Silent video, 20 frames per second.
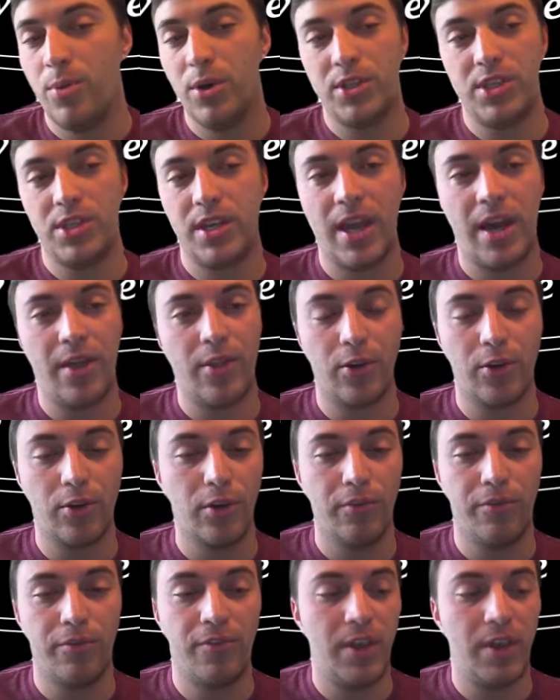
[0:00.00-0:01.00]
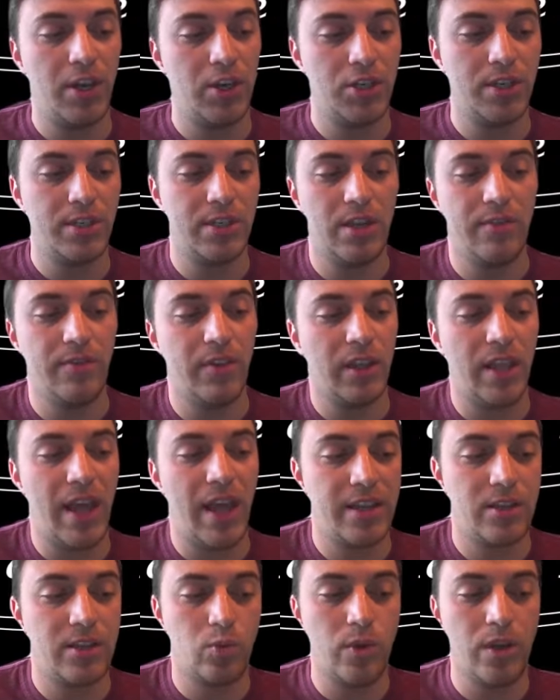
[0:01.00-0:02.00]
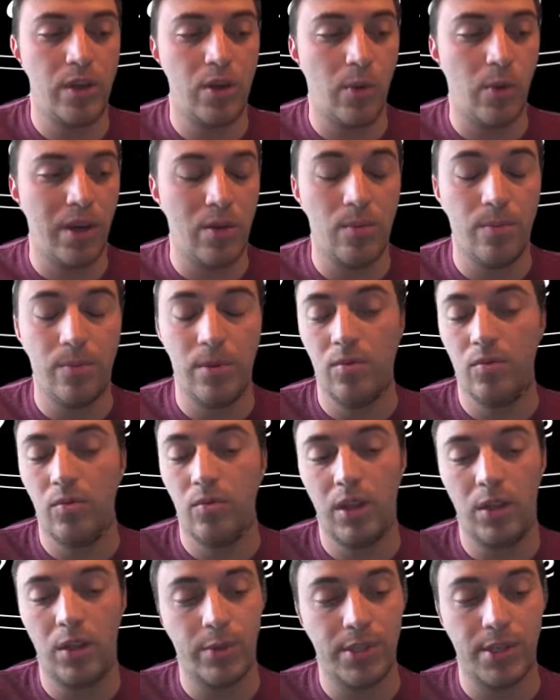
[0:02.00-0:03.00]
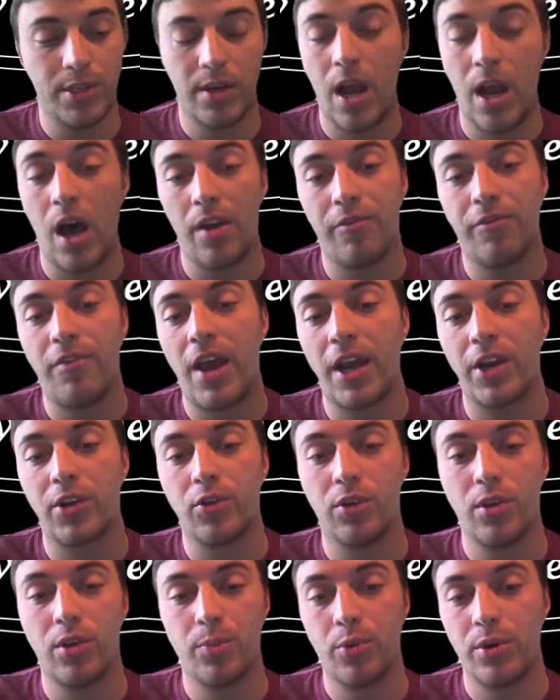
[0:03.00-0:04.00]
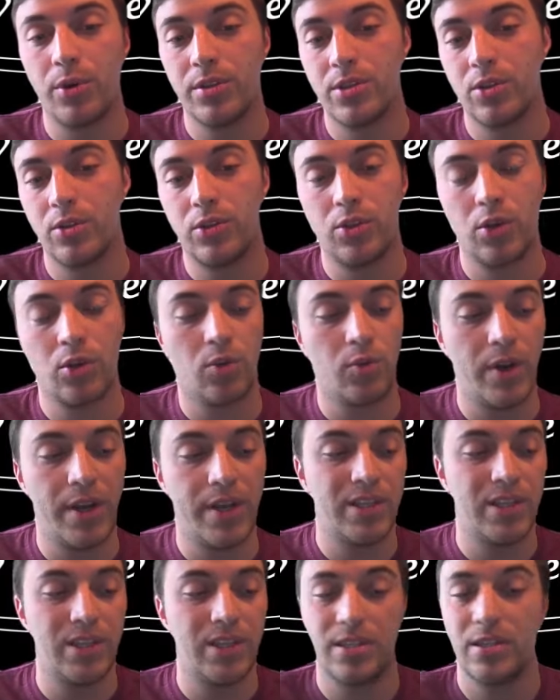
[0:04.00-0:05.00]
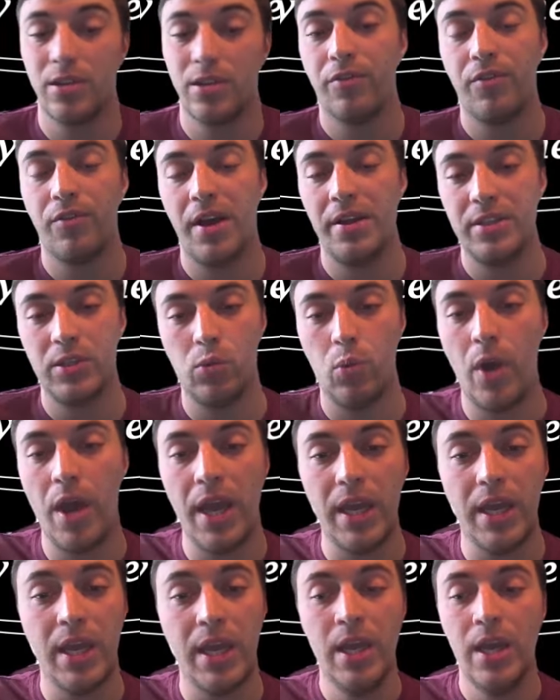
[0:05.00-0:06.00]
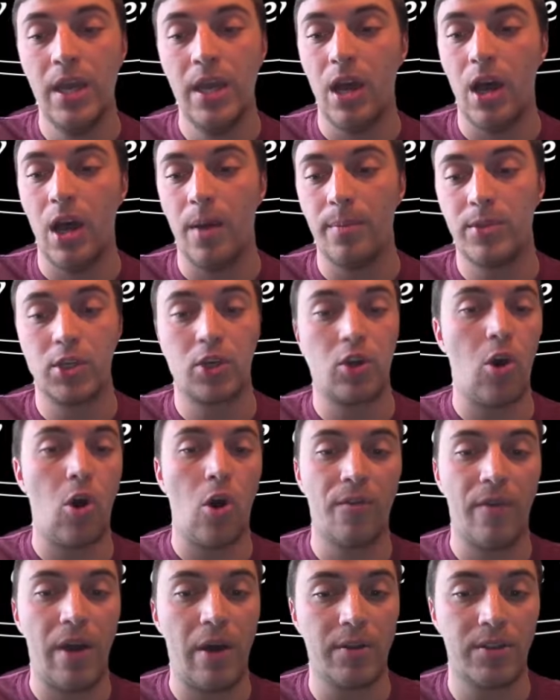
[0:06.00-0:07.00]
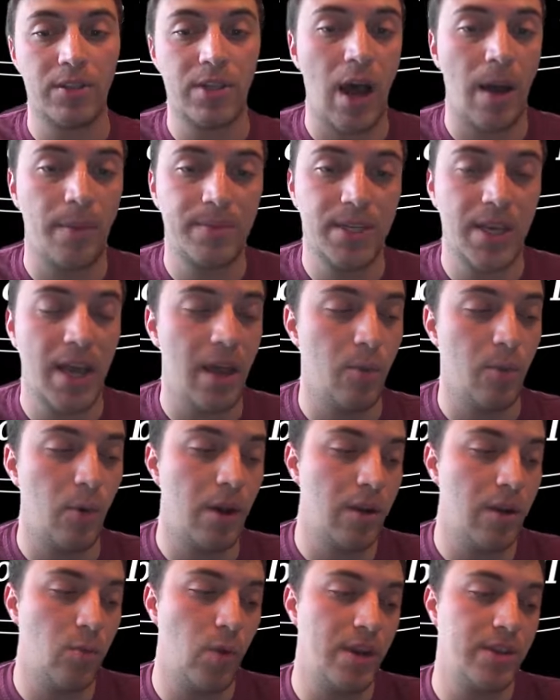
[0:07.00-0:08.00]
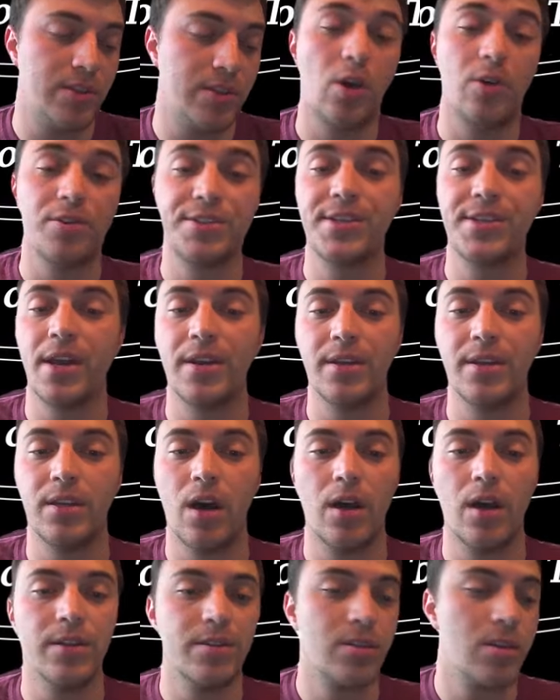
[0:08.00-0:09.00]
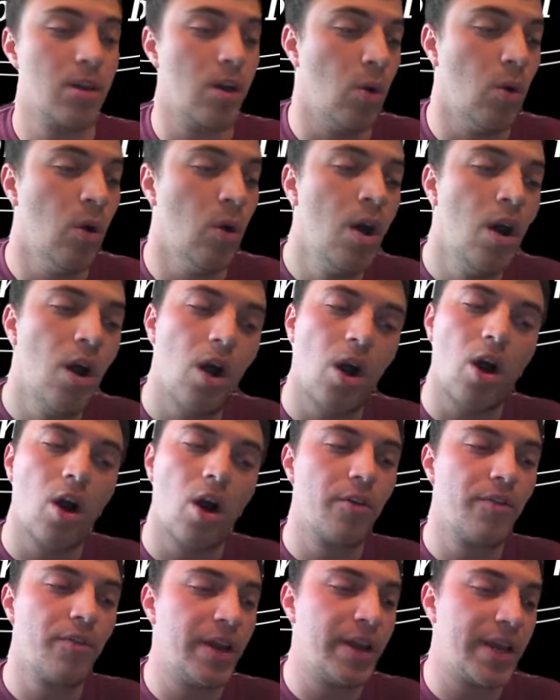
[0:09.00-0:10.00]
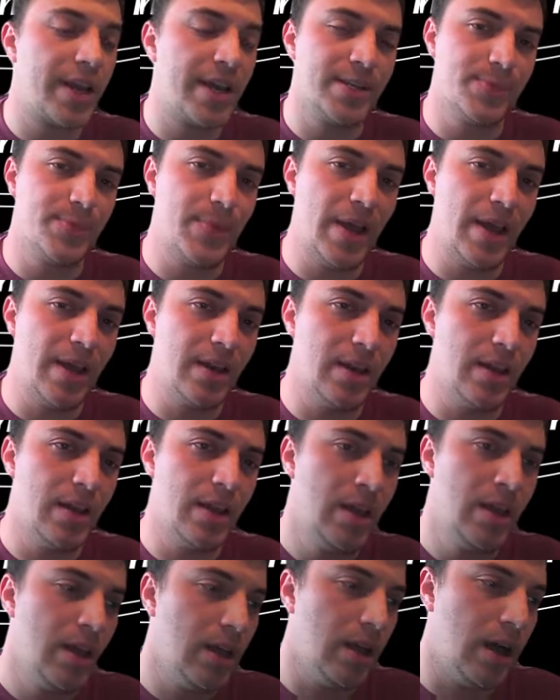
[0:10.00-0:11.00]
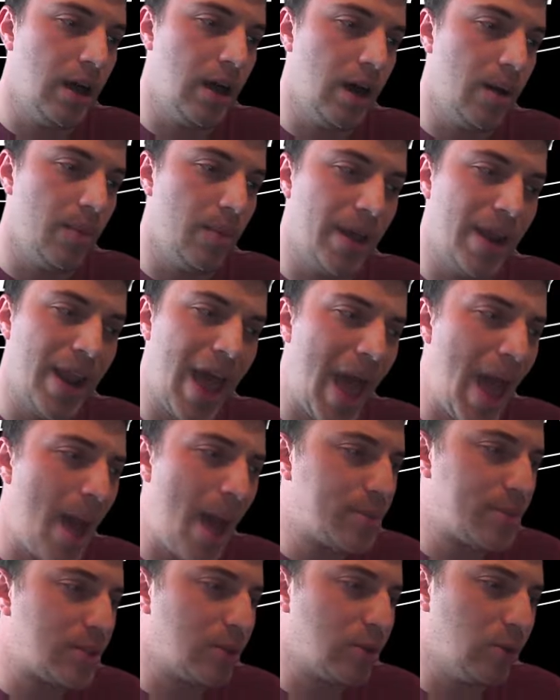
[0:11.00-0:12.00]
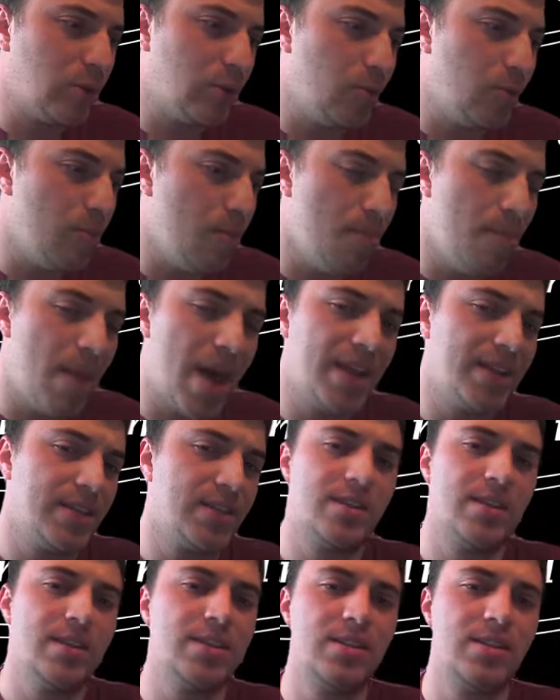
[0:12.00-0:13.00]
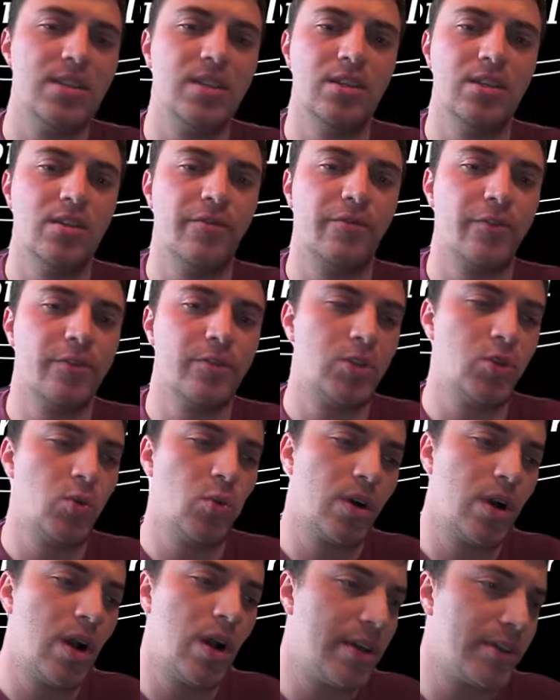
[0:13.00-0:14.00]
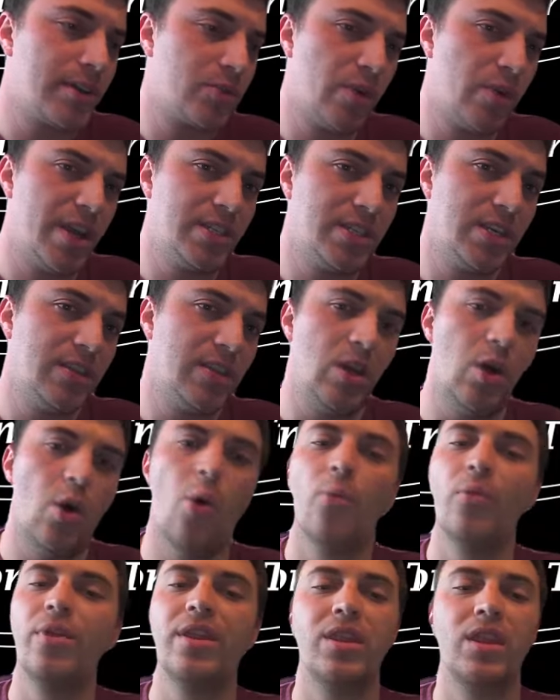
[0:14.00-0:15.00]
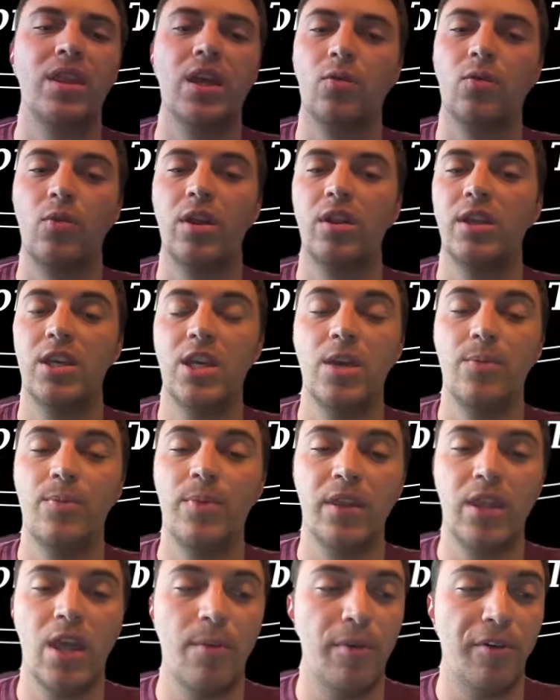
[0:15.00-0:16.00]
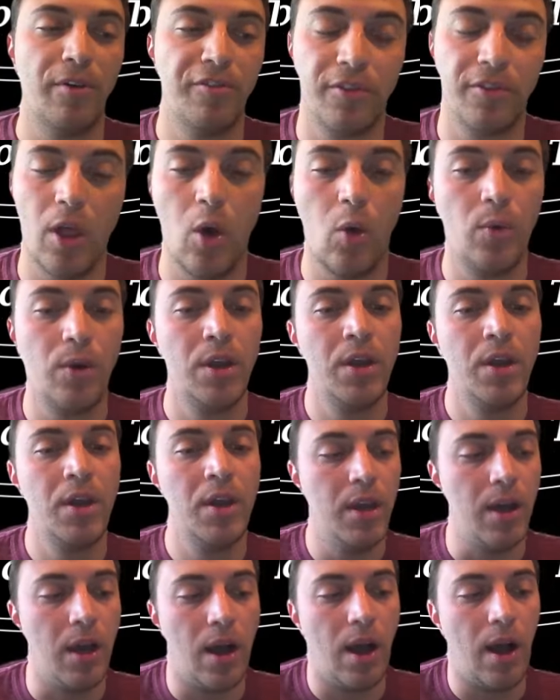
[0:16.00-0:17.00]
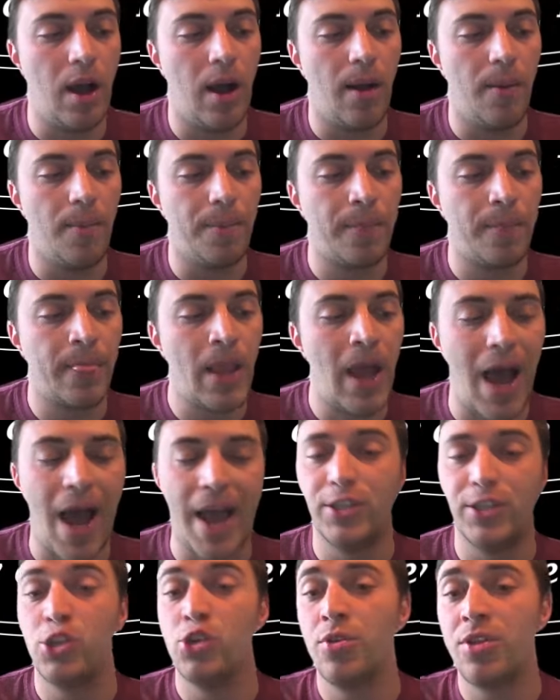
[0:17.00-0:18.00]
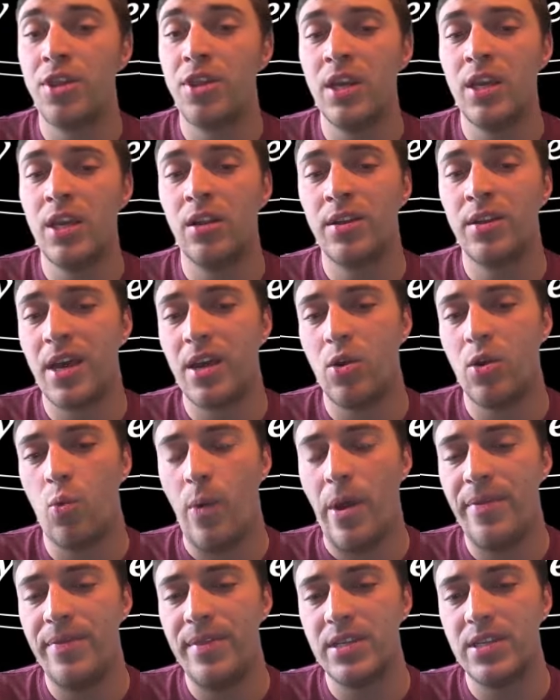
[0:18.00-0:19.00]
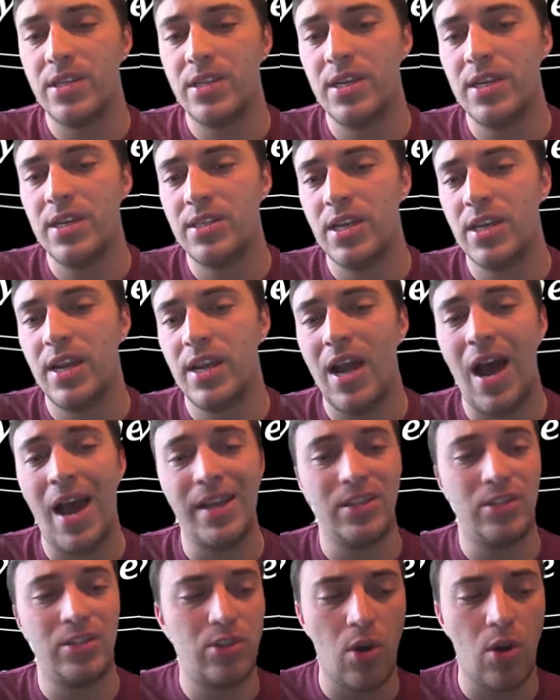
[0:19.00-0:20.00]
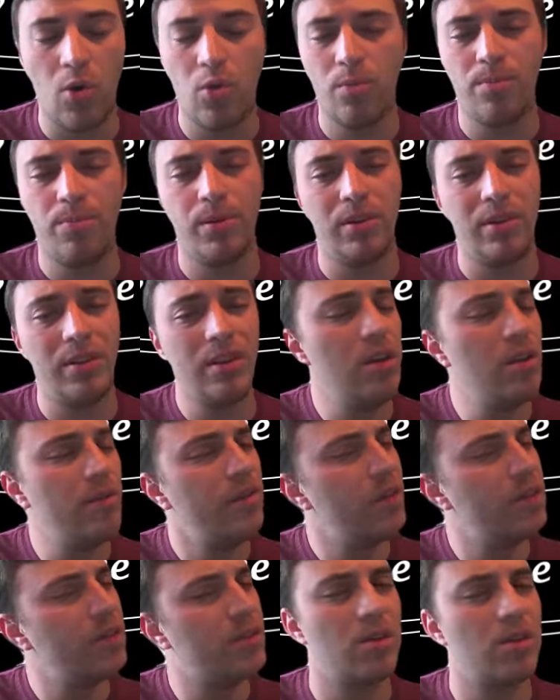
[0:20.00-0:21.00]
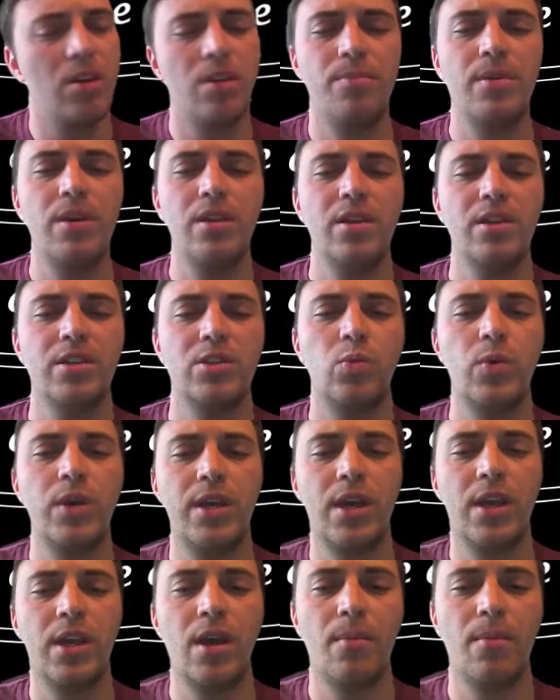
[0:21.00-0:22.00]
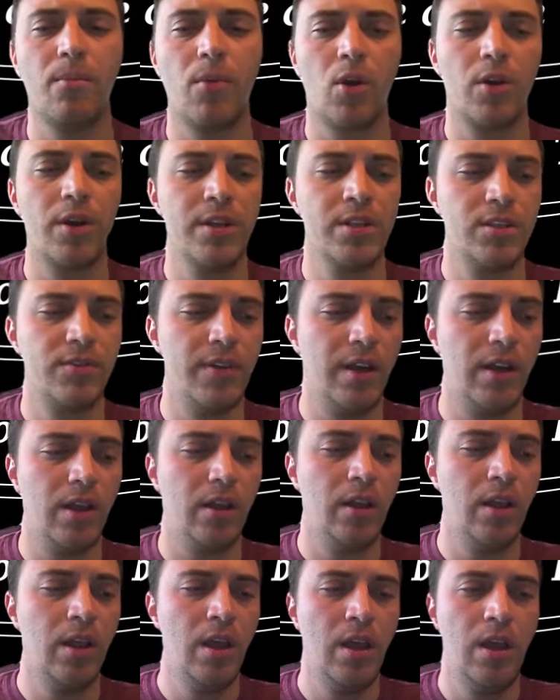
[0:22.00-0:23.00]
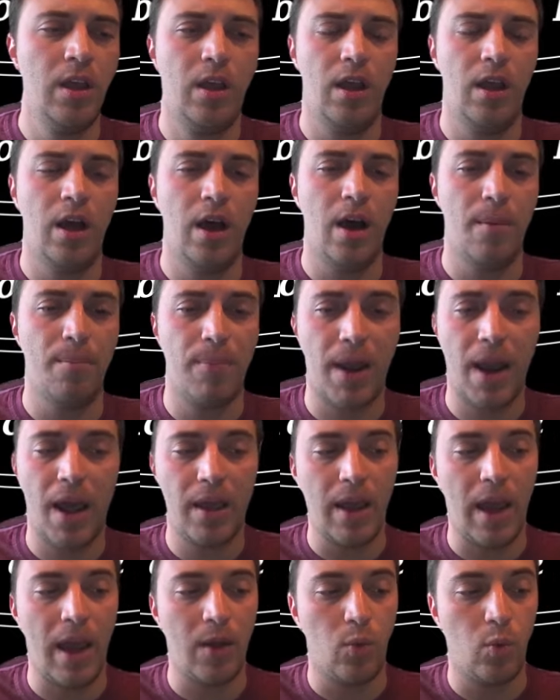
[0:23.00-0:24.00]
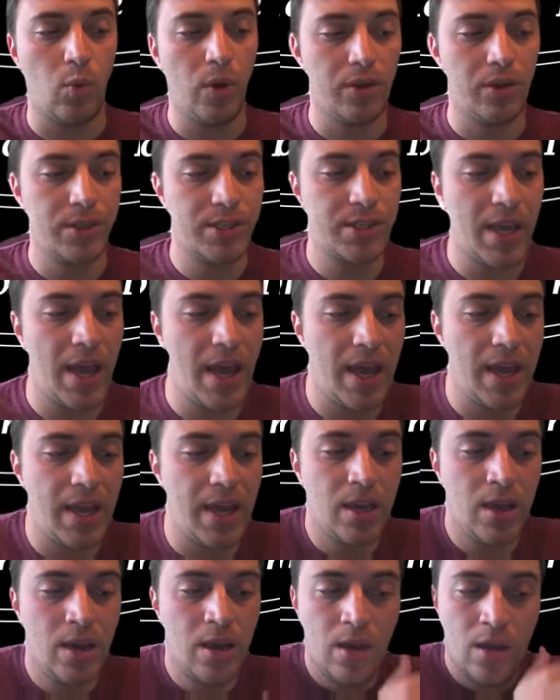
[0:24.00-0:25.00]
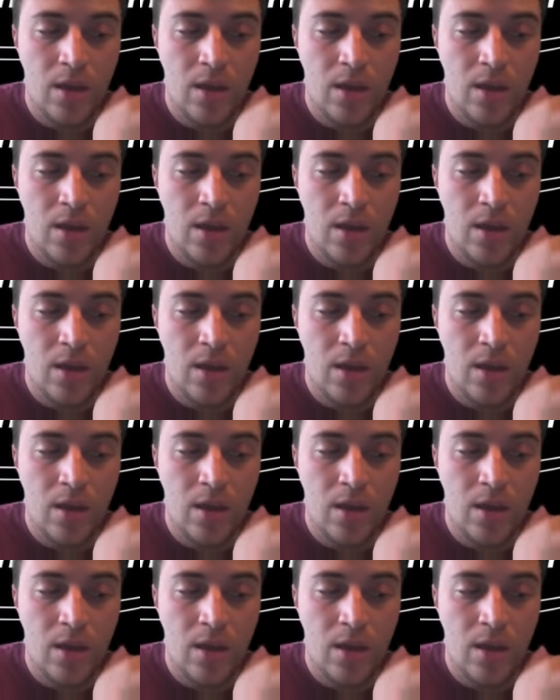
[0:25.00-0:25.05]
put together good finishes. Even last week when he really was a non-factor in the Bristol Dirt race, he still finds a way to carve out a top 10 when it's all said and done. So Harvick has been an absolute menace this season for Stewart Haas Racing. The only thing really keeping them afloat. I do think he'll get a win this season. I don't believe it's going to be this weekend at Martinsville. But I will say